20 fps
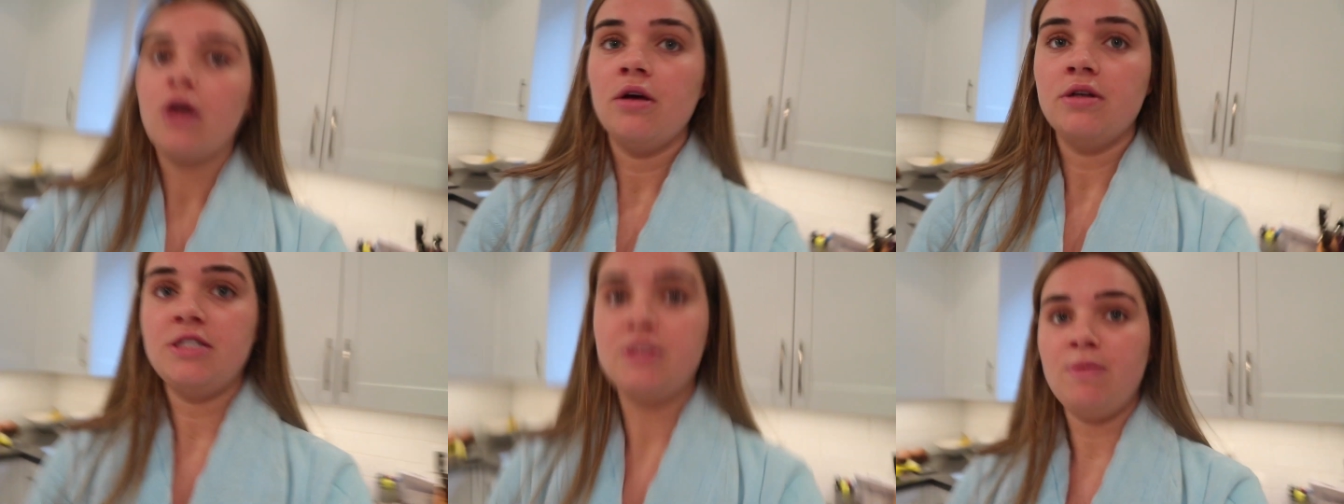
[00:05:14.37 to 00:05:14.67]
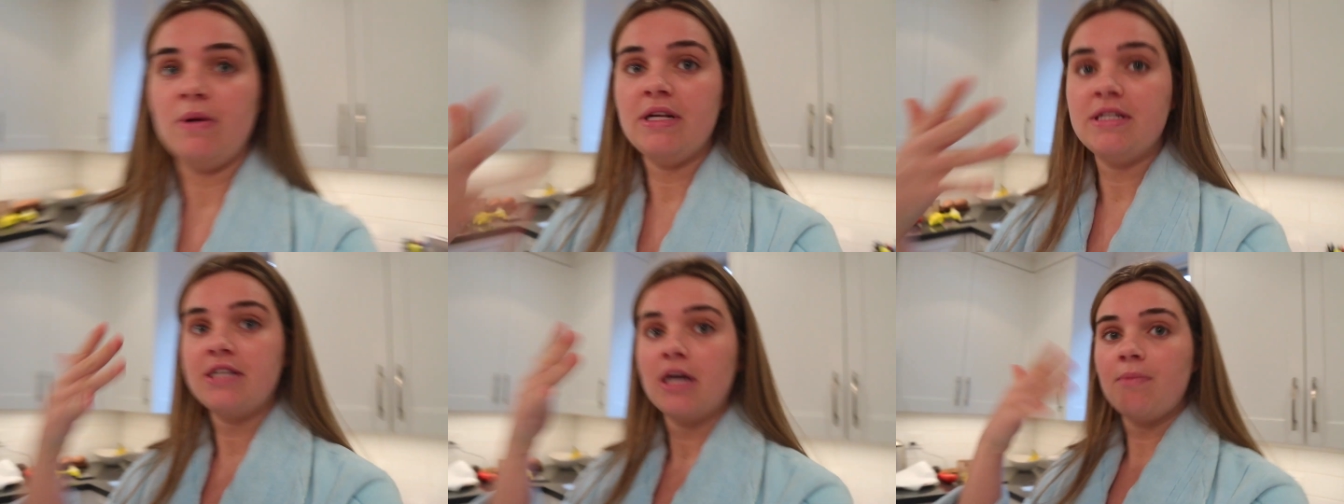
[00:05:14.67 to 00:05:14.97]

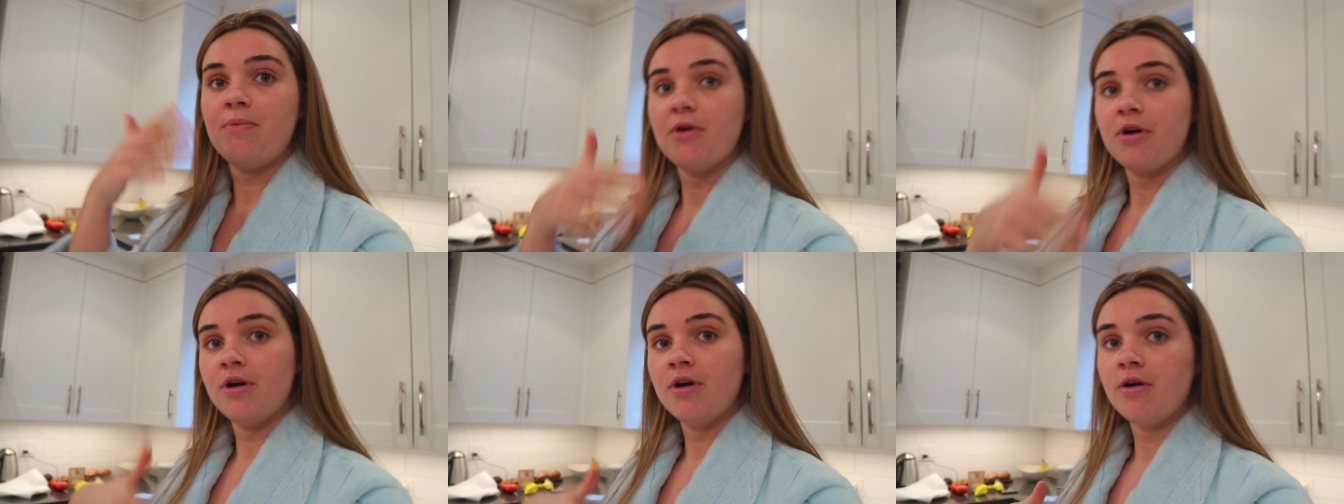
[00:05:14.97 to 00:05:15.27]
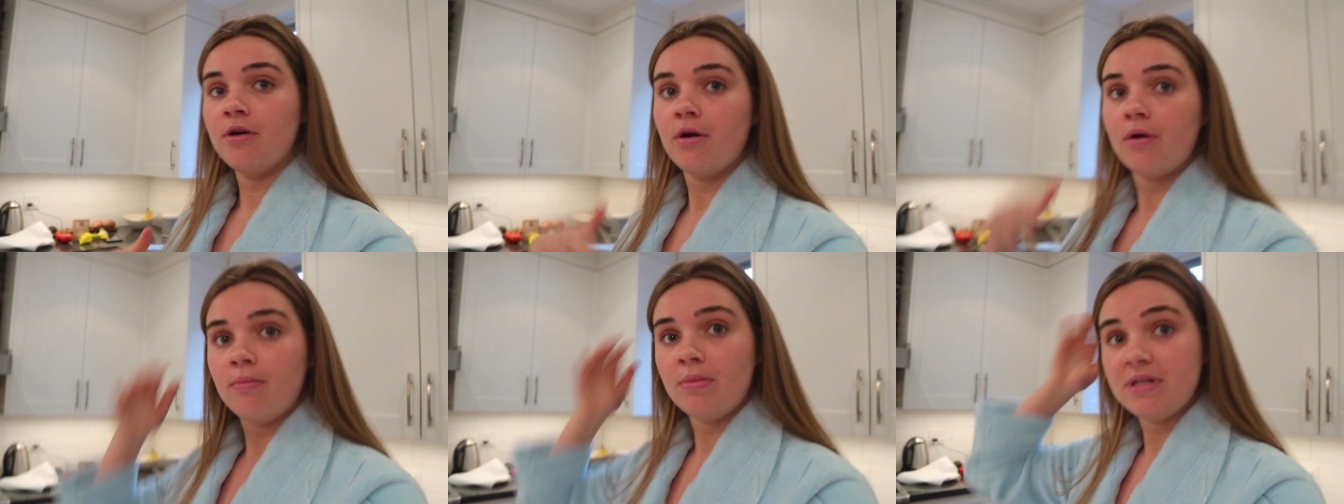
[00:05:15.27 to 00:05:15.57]
speeds up
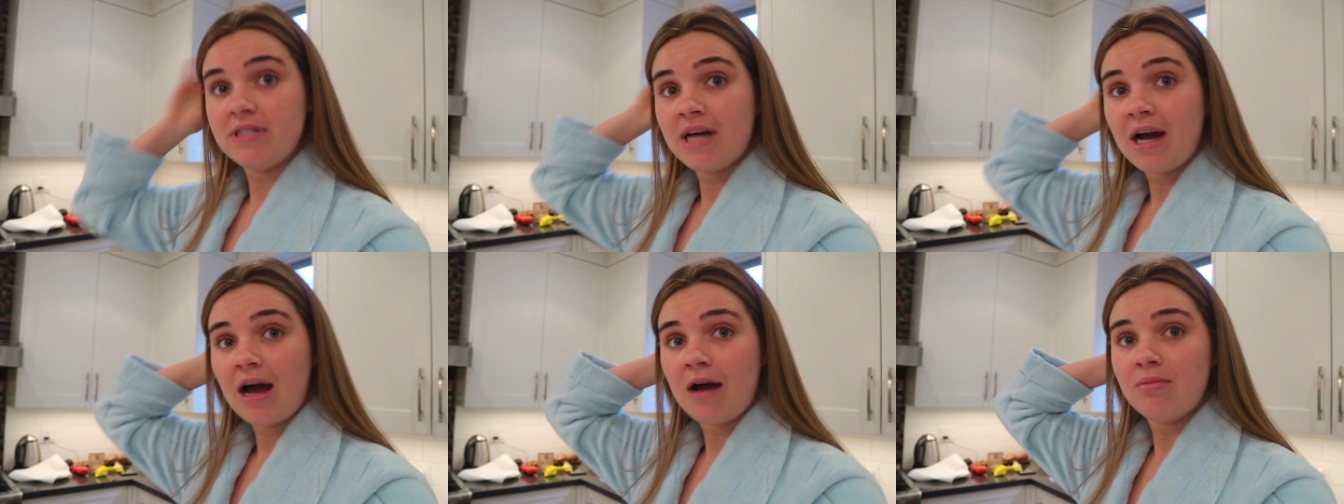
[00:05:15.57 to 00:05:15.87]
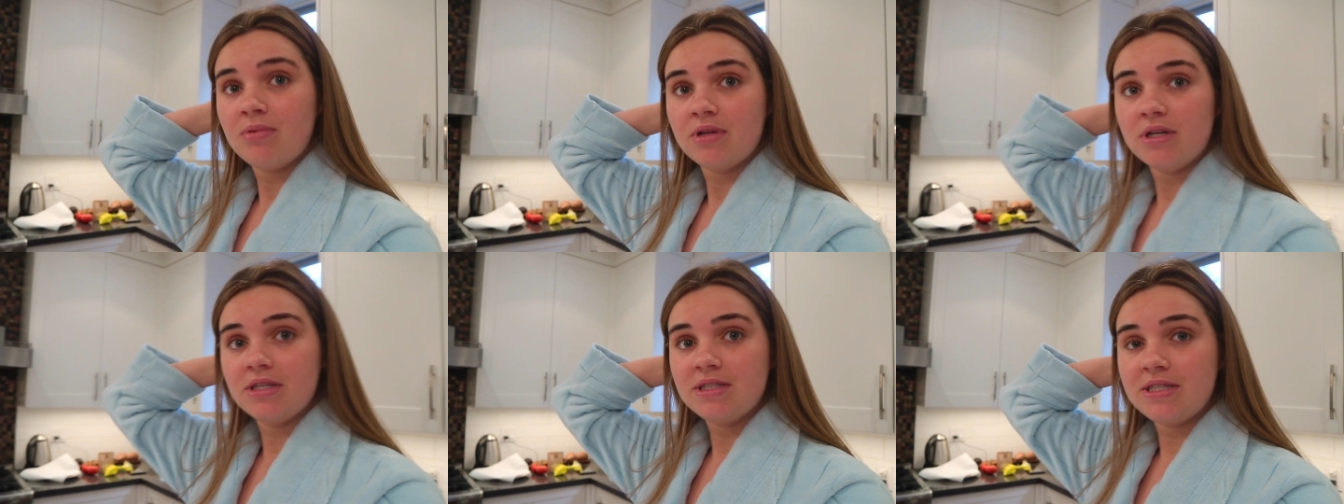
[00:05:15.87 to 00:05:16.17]
your
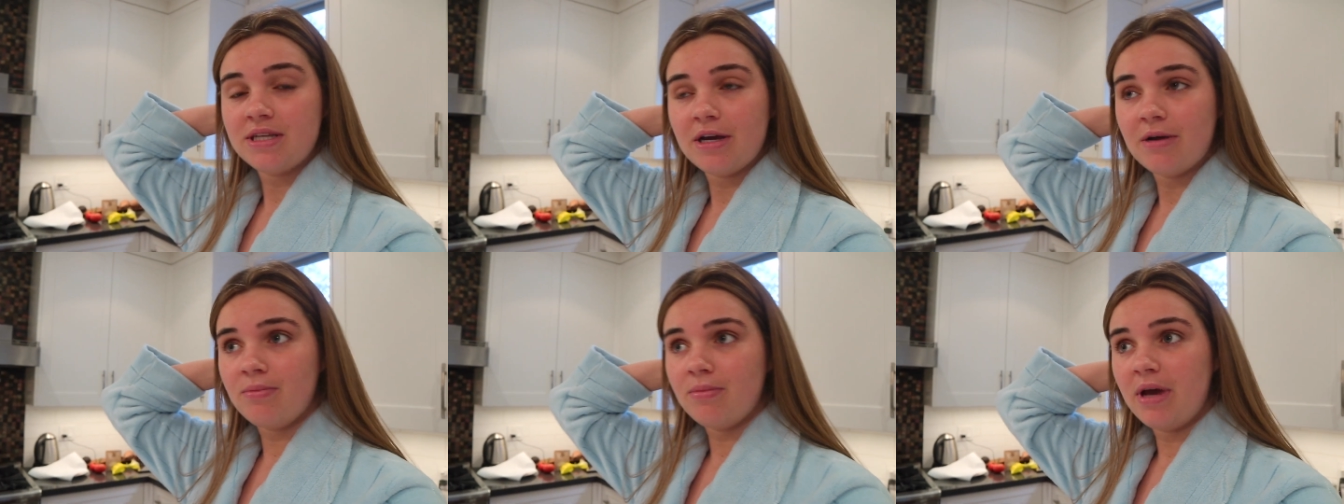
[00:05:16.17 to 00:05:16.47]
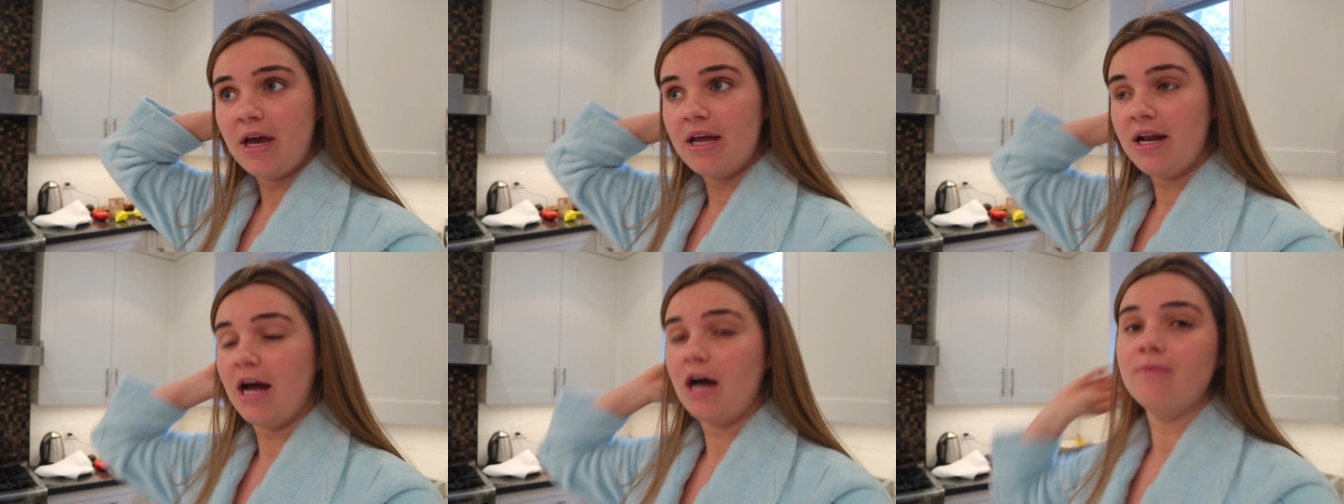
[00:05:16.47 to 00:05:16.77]
metabolism.
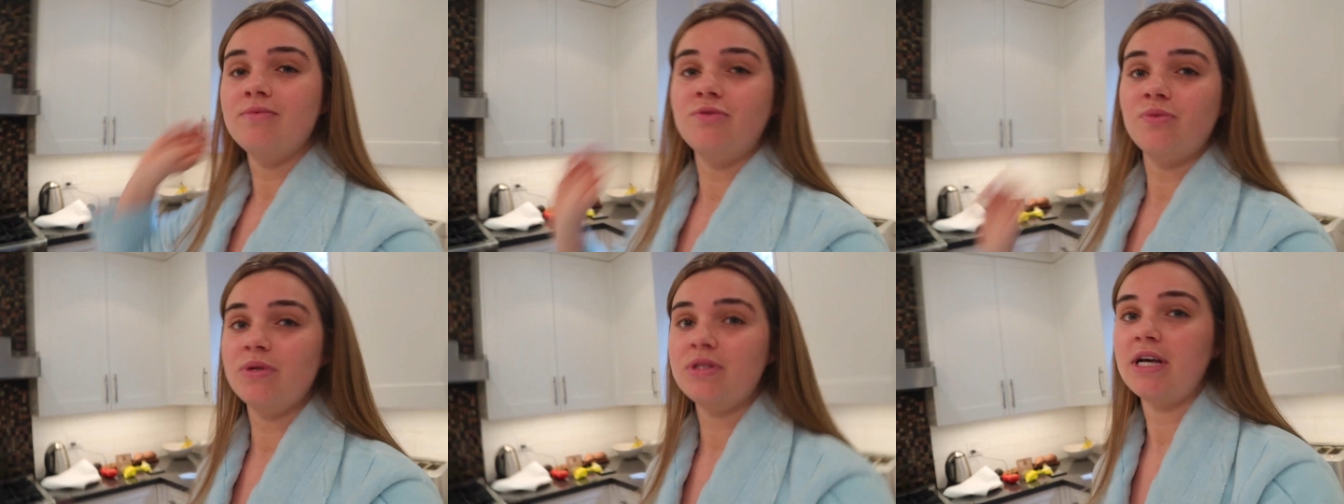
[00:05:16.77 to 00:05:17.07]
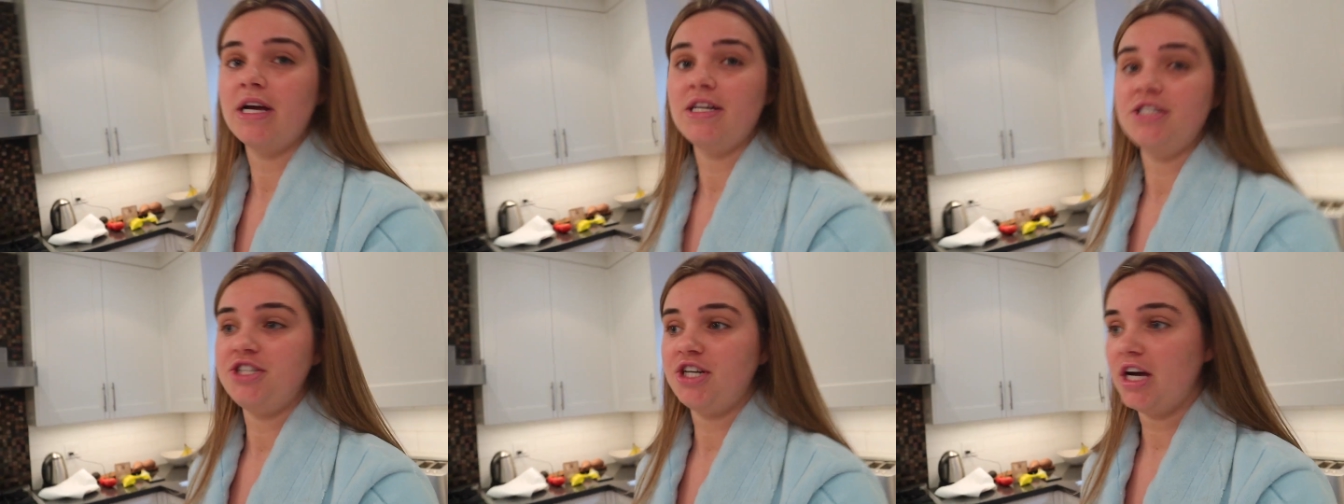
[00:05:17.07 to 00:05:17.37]
It helps with
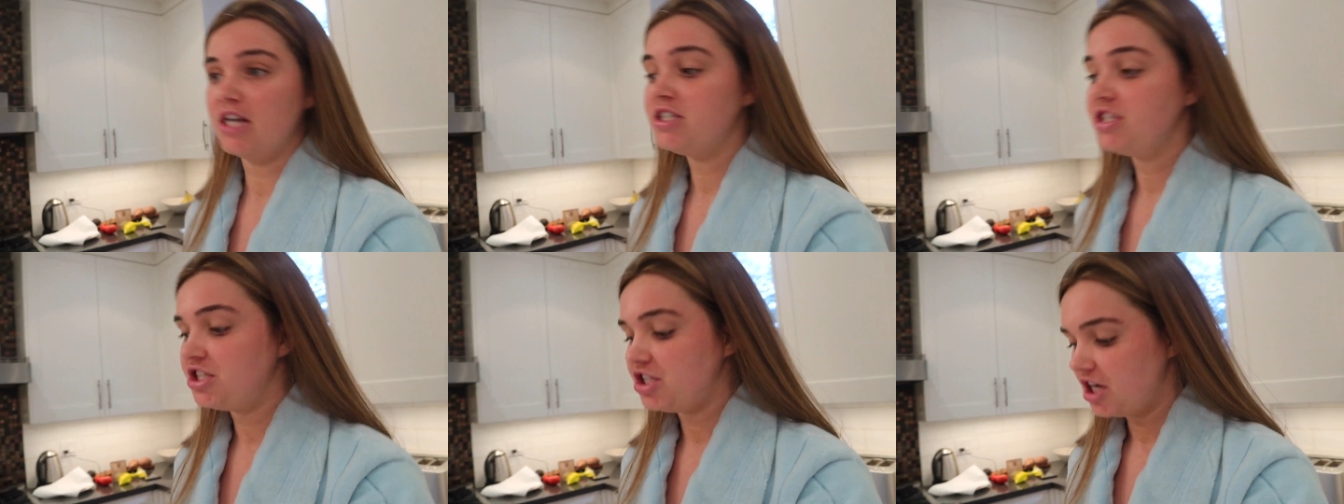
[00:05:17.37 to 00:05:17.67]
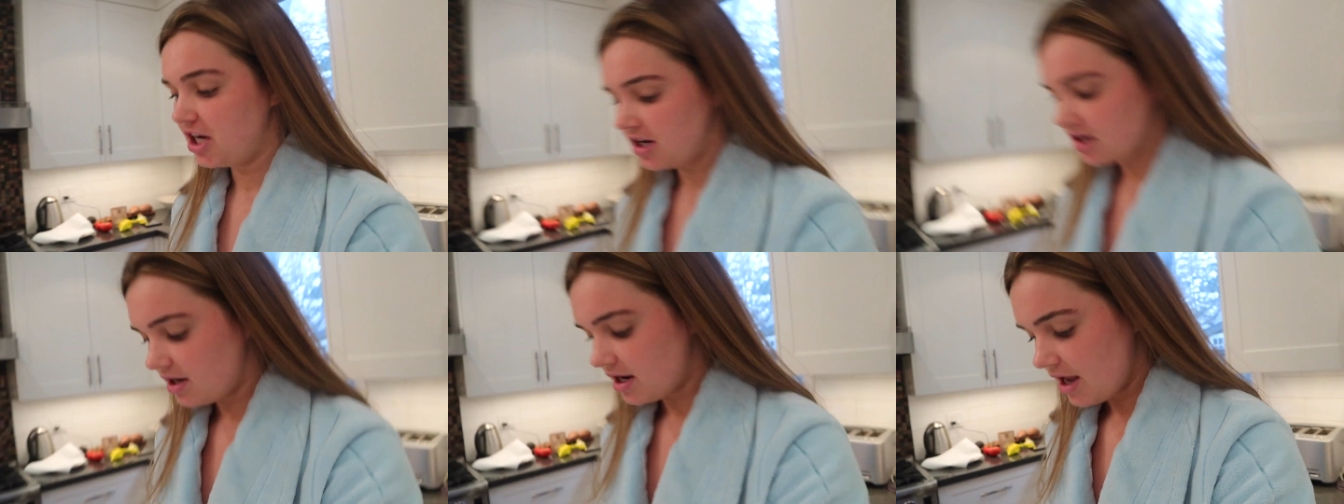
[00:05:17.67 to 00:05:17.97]

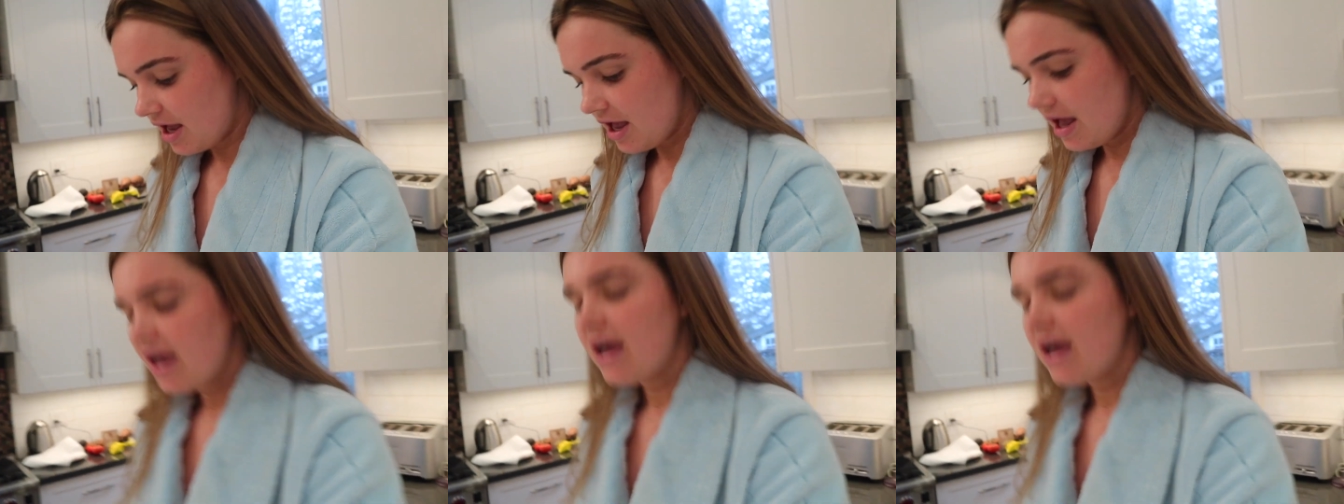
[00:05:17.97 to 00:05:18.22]
digestion.